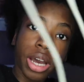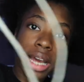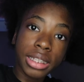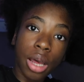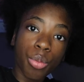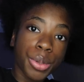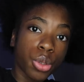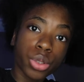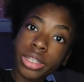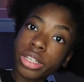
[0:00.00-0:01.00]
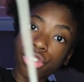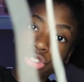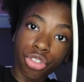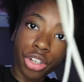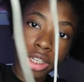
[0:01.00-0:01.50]
So guys, I will be using this
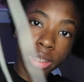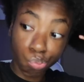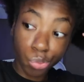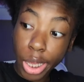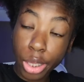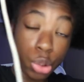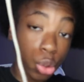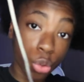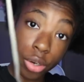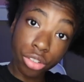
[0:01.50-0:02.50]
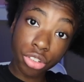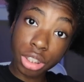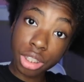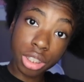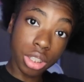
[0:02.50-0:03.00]
string.
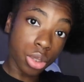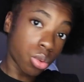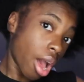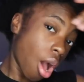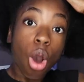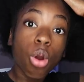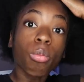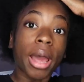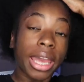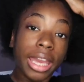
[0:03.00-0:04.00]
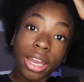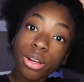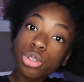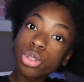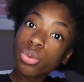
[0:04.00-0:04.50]
Scrunchies do not hold my
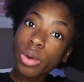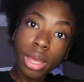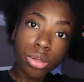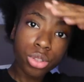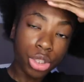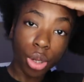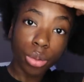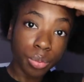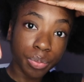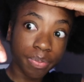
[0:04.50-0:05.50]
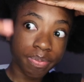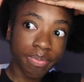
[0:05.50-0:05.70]
hair too well, so